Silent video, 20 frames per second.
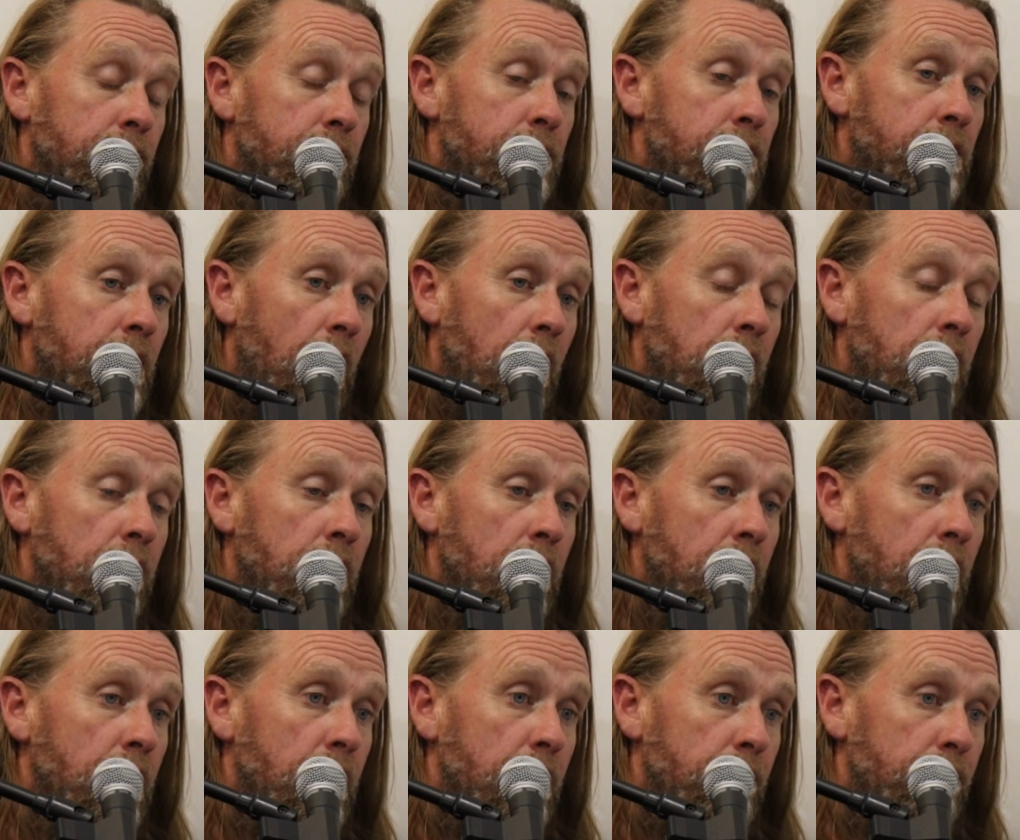So
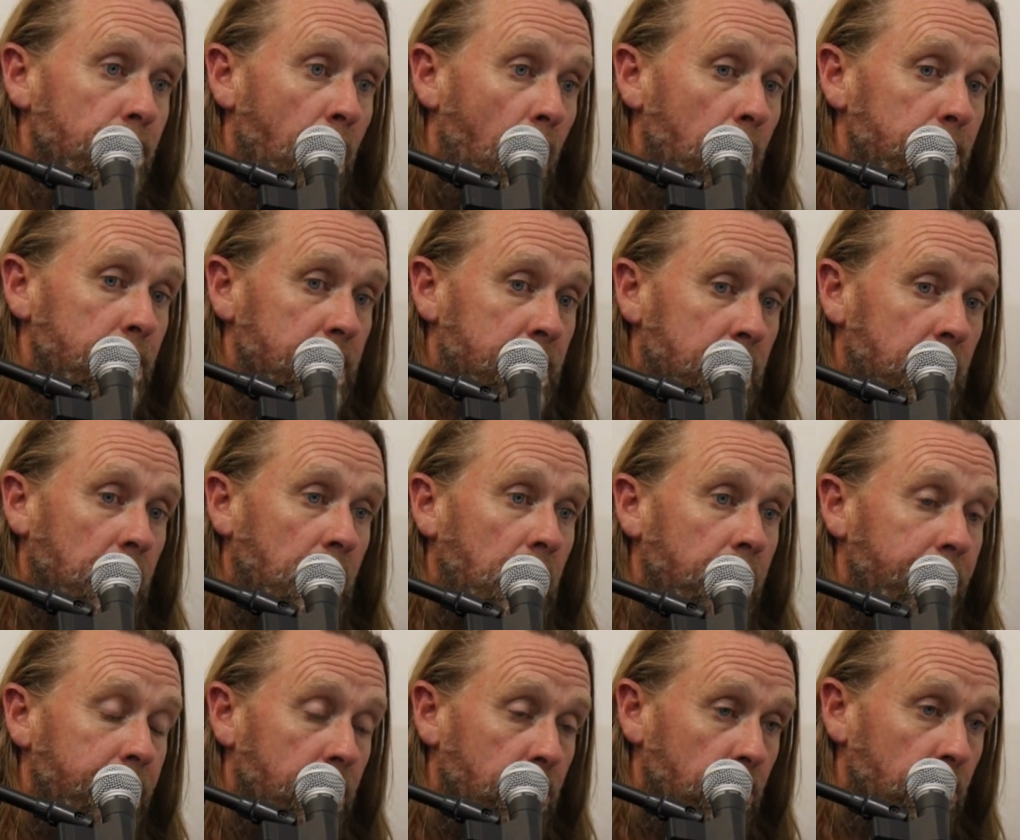moments that
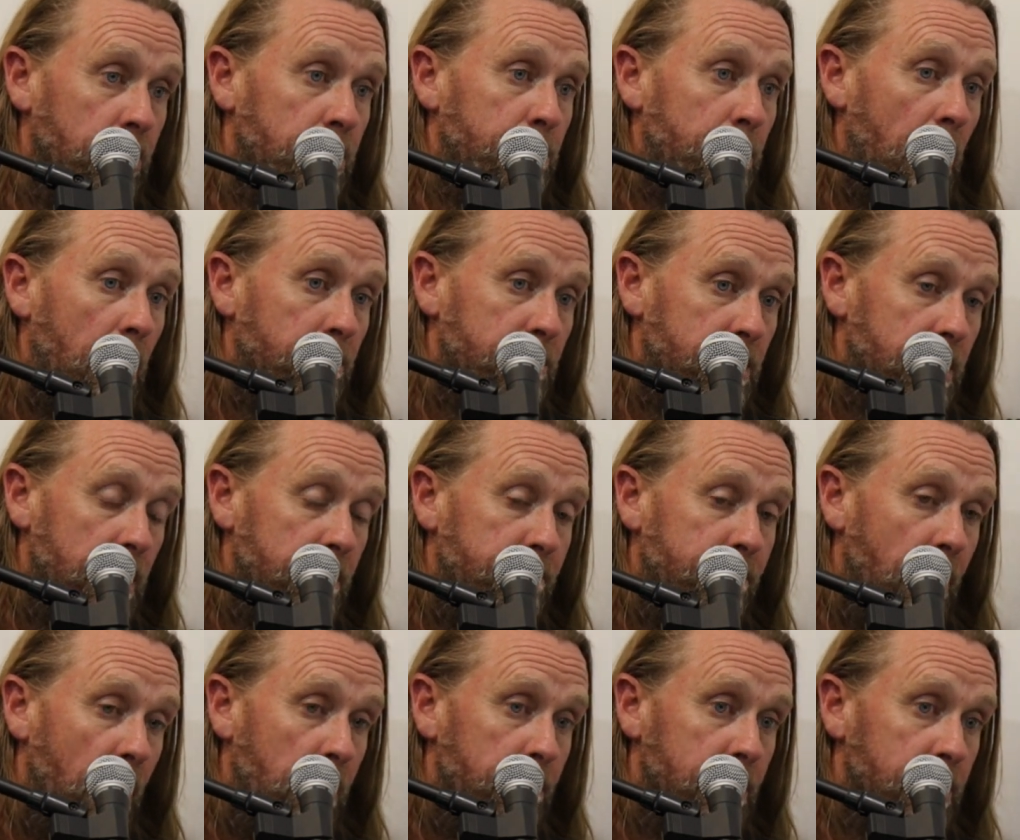give you goosebumps and
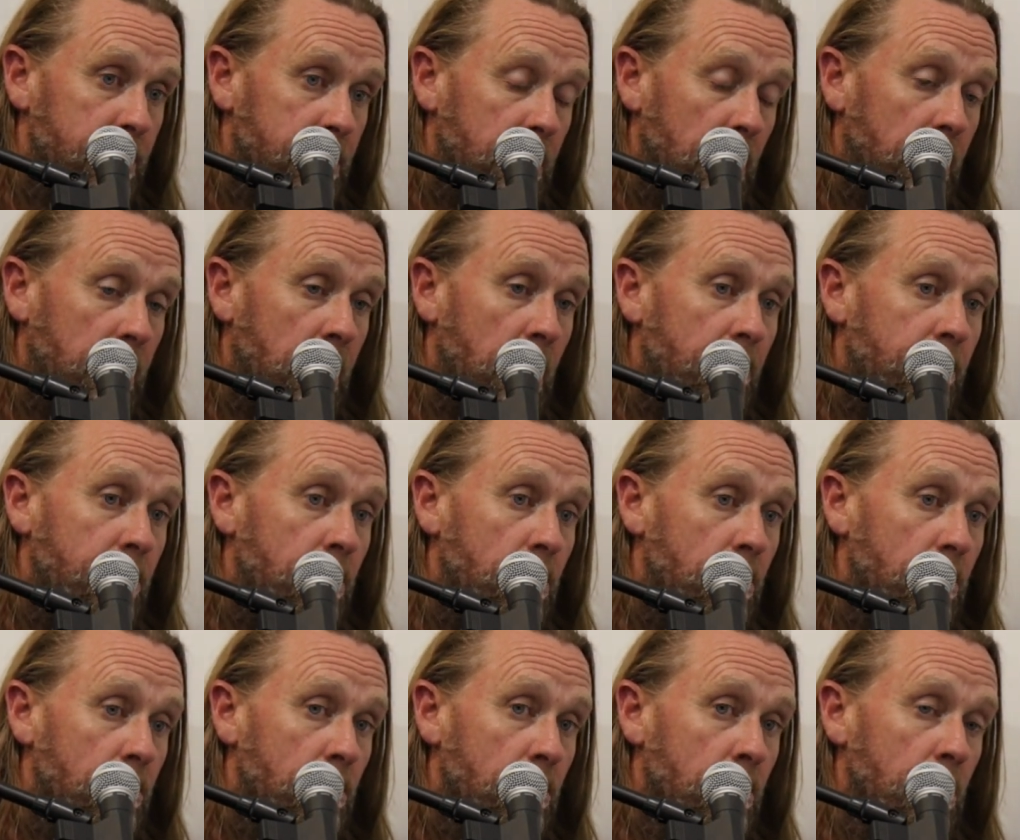moments that give
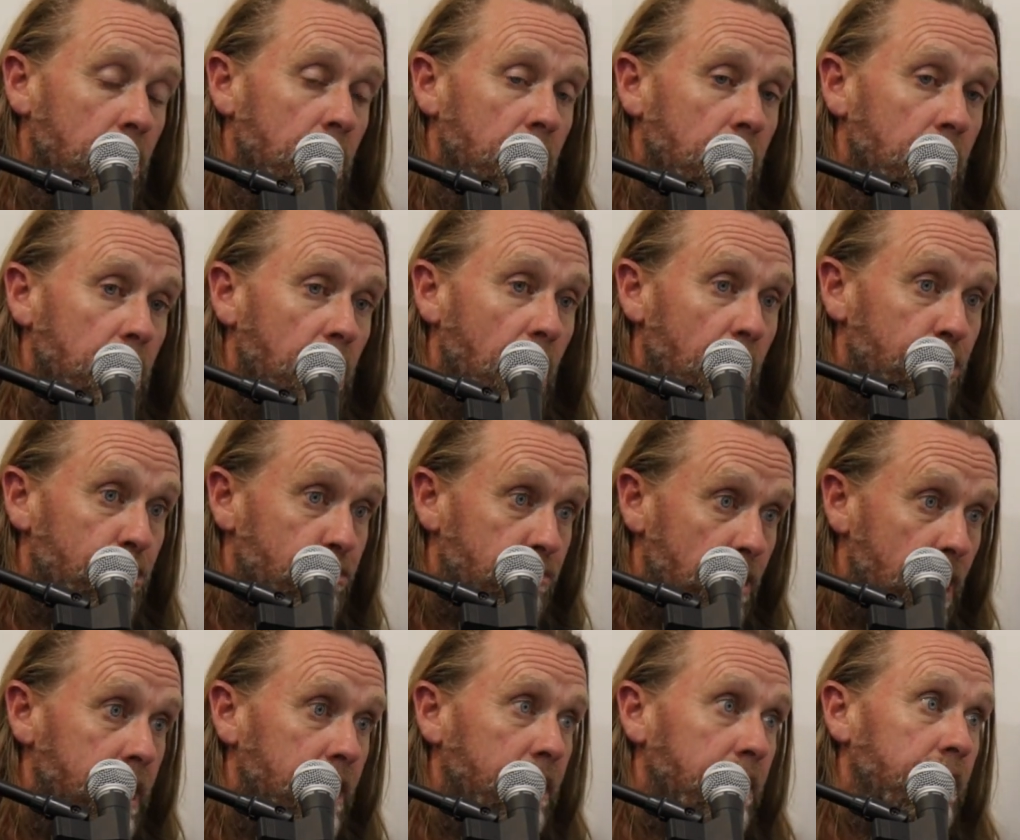you
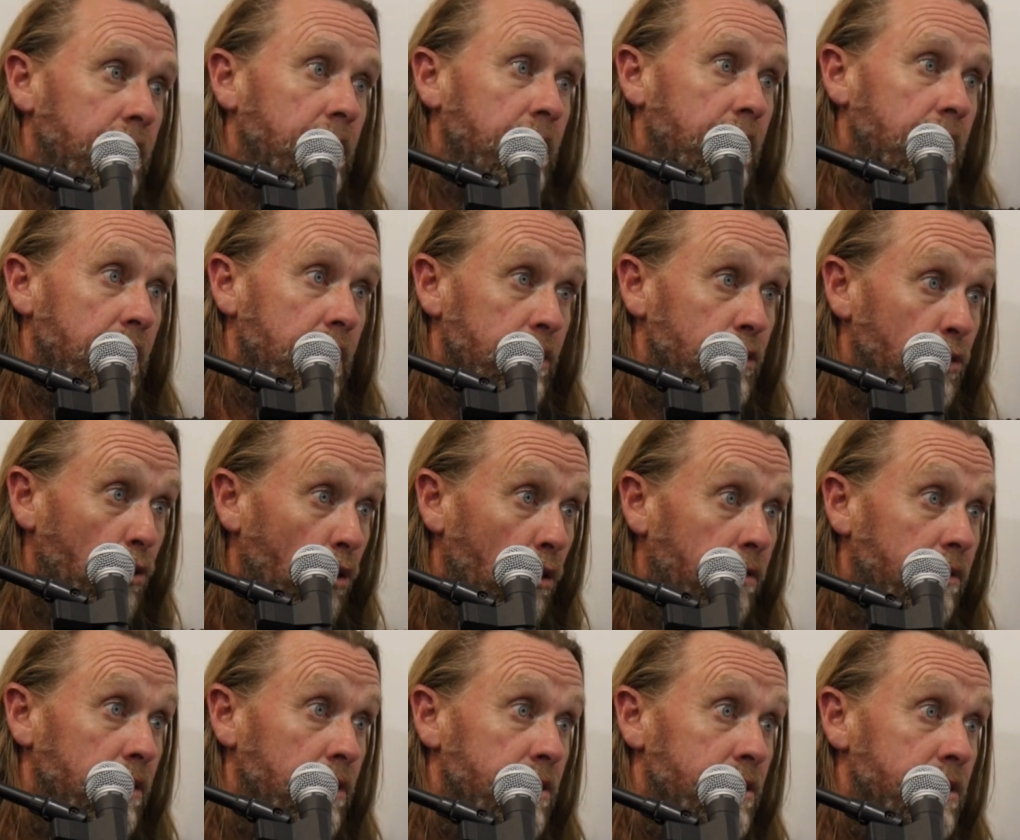adrenaline and
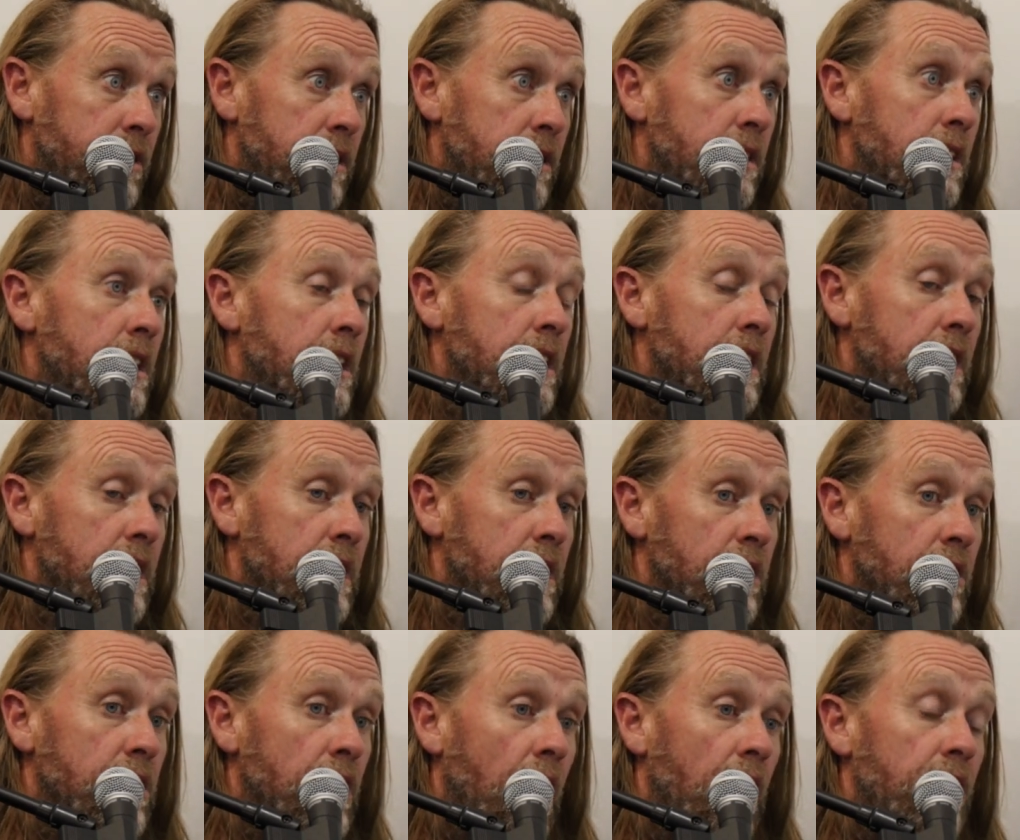endorphins. Yeah. And,
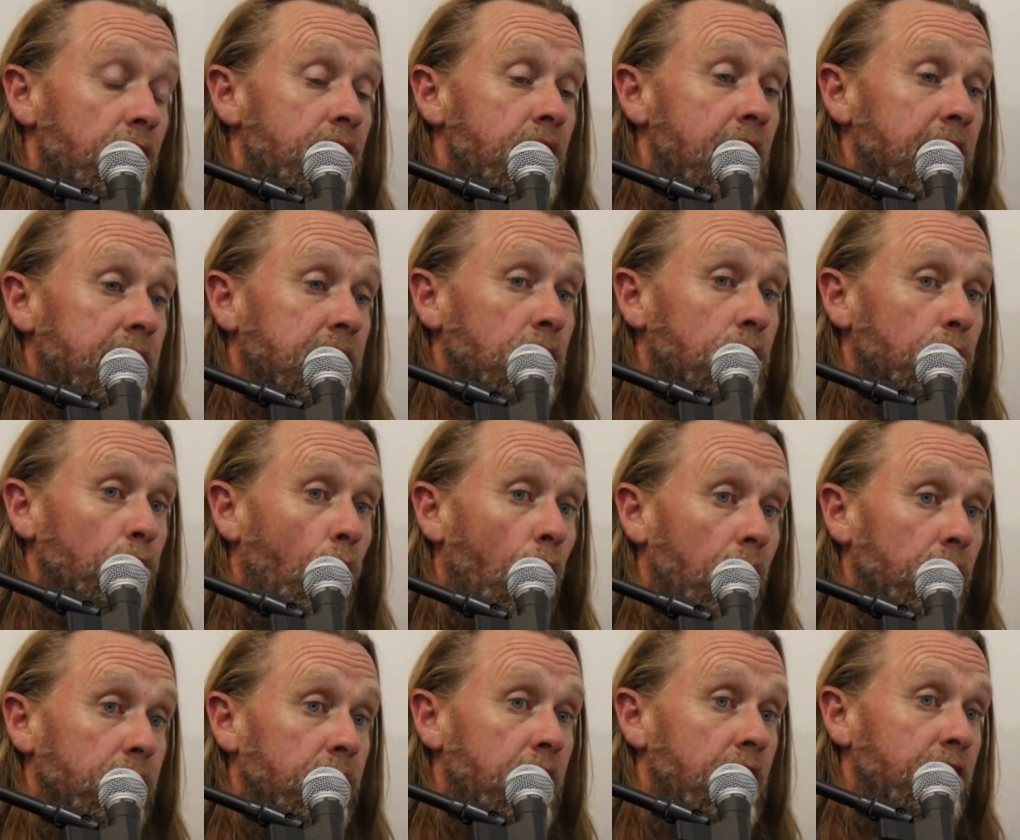you know, that's
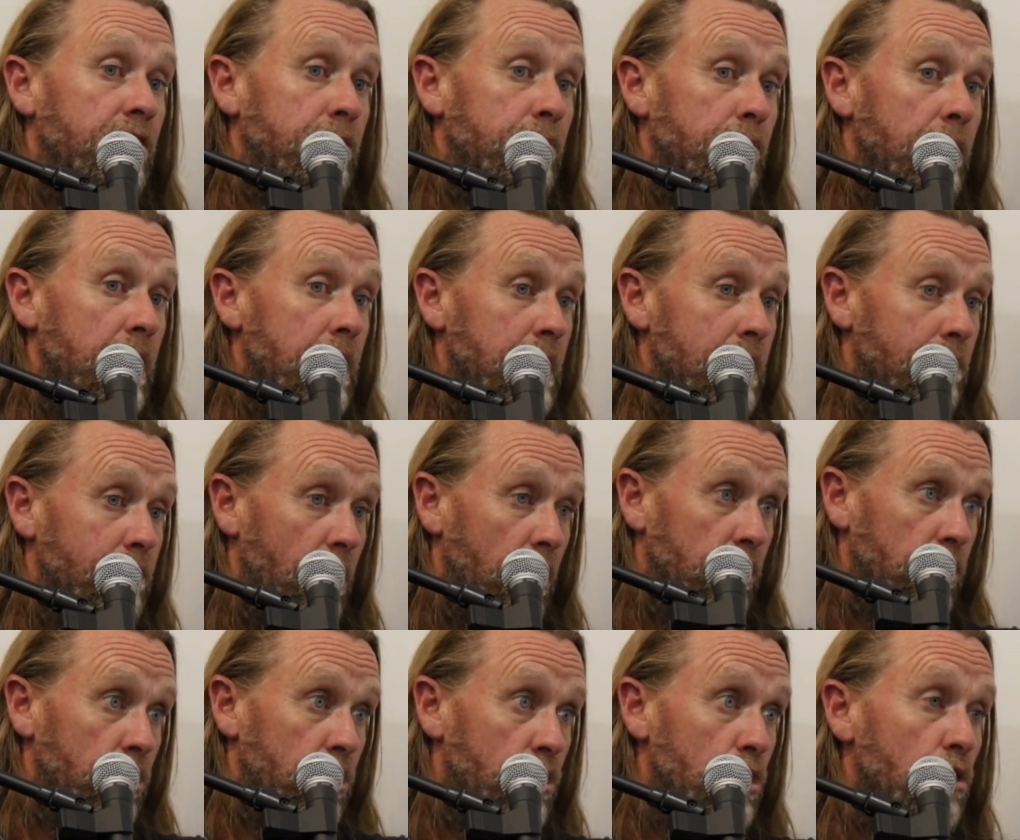what gives me the
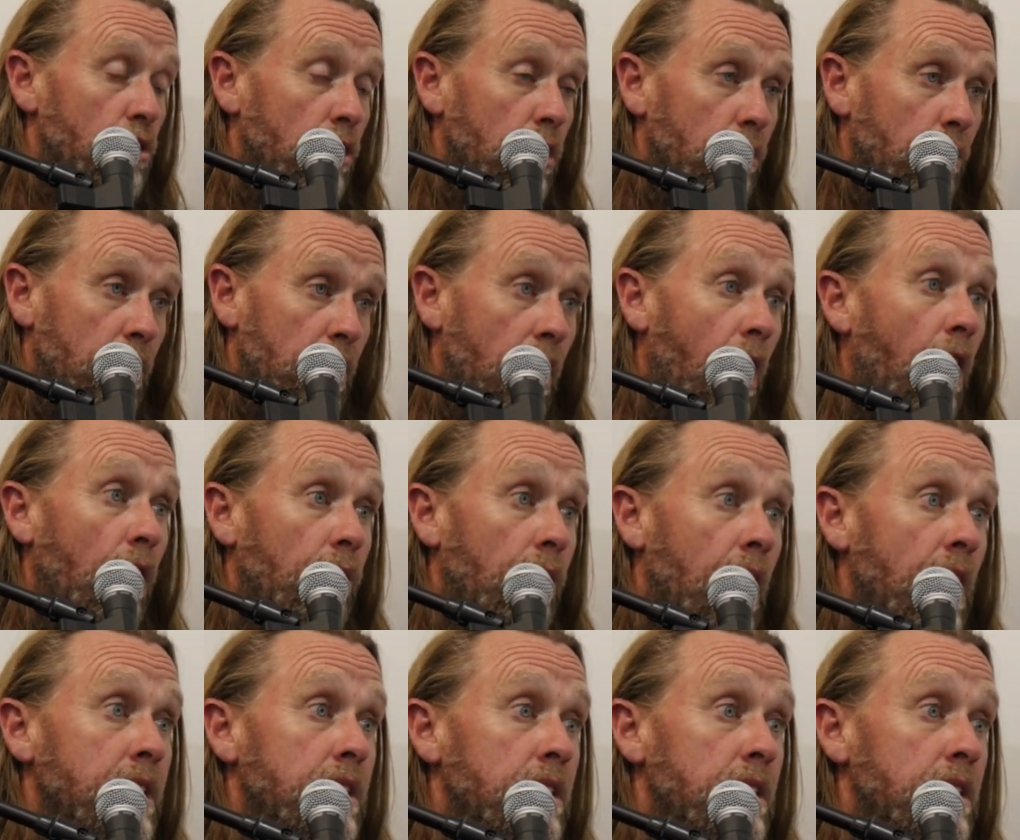most joy when I run.